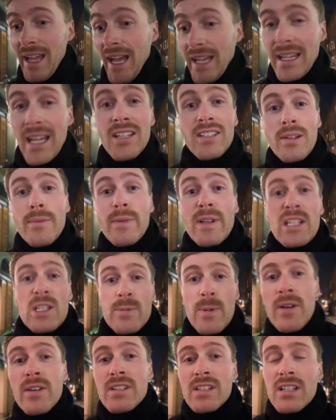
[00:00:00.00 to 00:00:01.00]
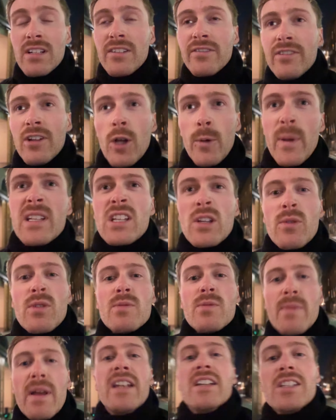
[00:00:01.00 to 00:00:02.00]
I guess I'm experiencing the film as it was
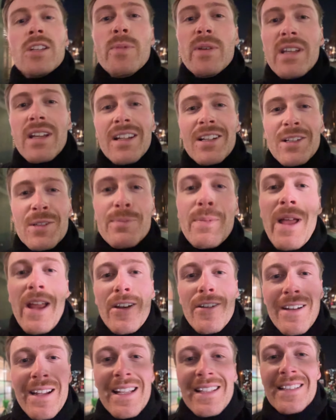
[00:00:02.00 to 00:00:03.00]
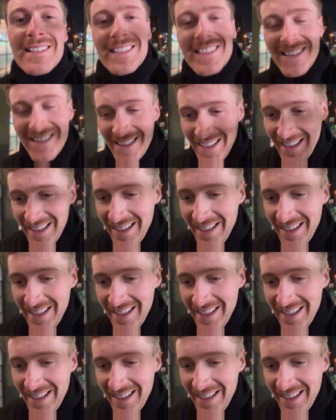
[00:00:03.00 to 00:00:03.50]
meant to be experienced.